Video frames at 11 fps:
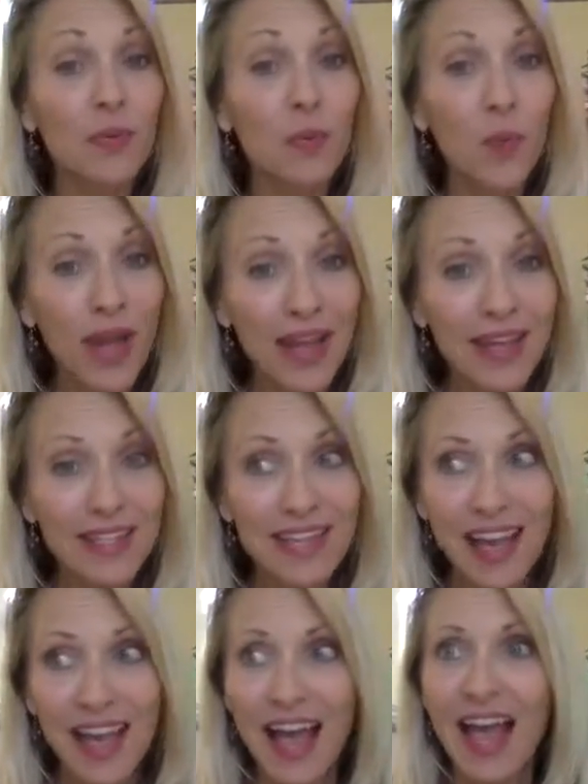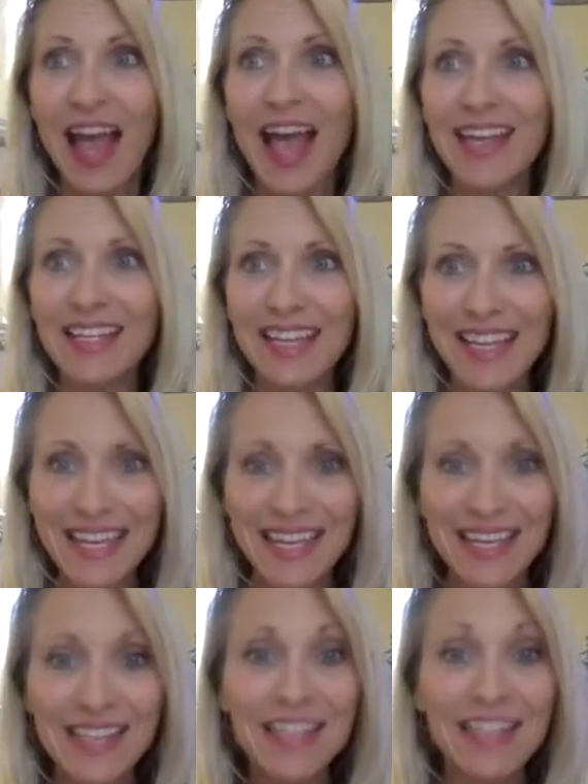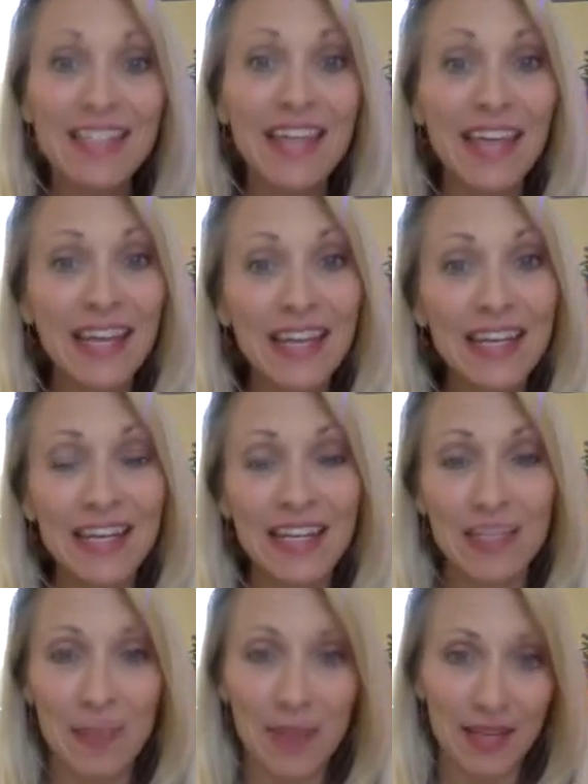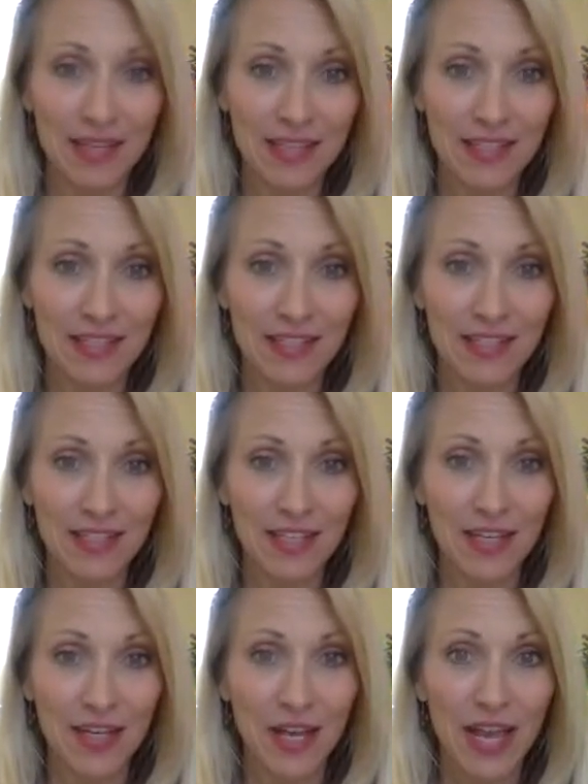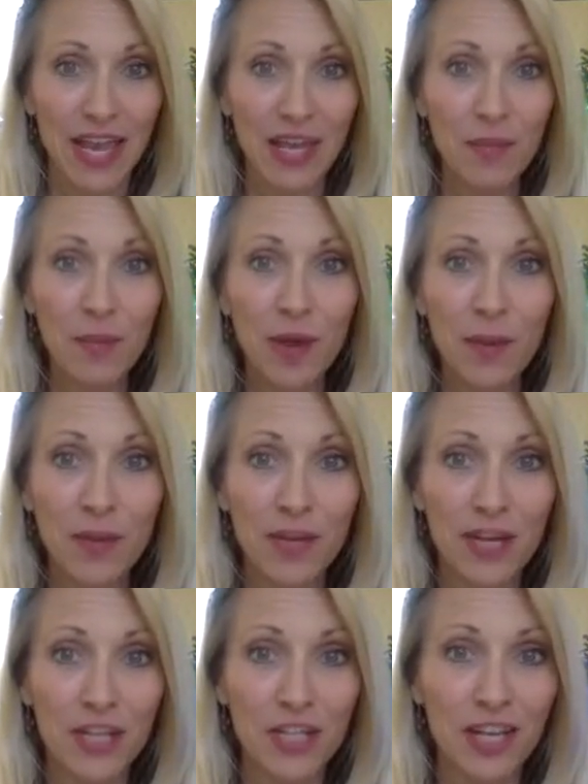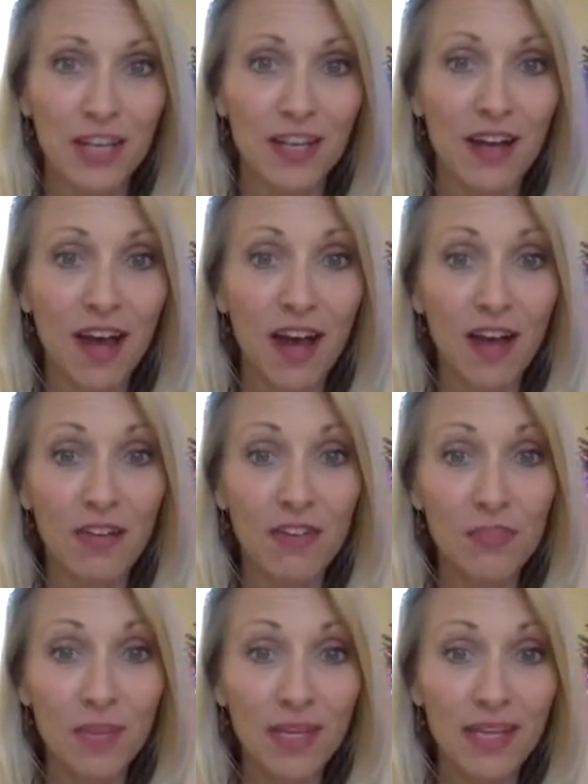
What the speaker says: ways, and it is gaining independence in preparation of being